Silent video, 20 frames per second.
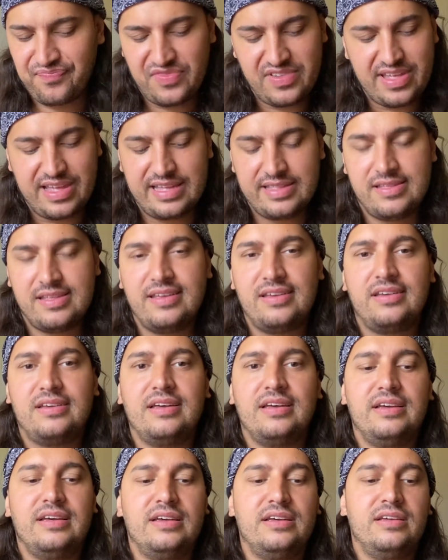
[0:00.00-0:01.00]
I think there
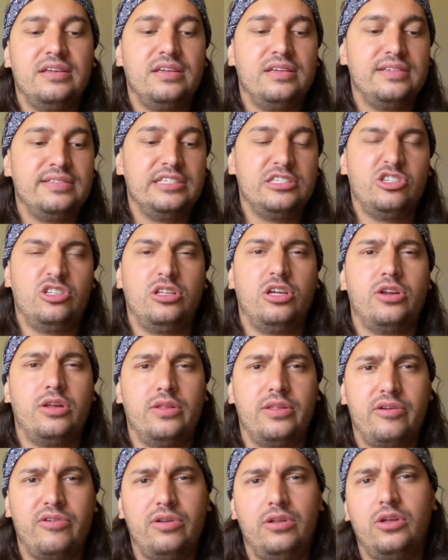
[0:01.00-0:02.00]
are a
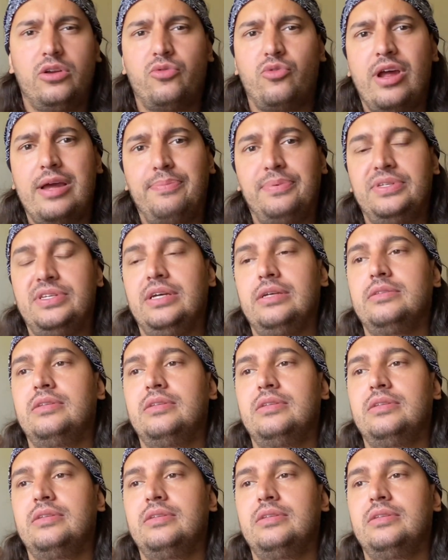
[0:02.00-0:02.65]
lot of rappers out